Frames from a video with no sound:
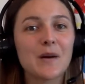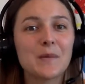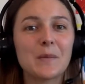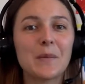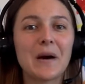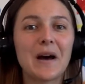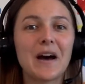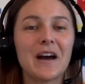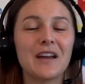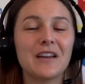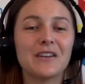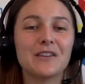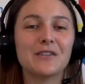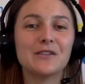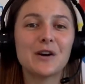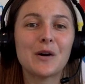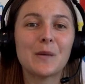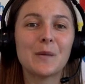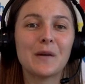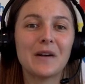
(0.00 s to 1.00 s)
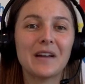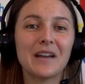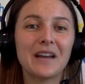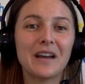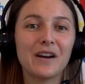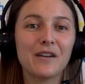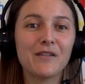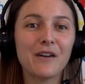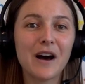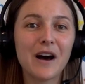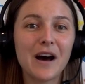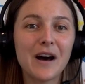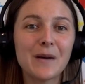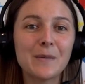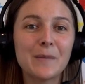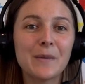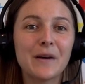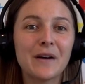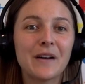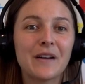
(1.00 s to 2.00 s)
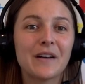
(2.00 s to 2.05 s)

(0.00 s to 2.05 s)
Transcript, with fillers: but you don't want to give up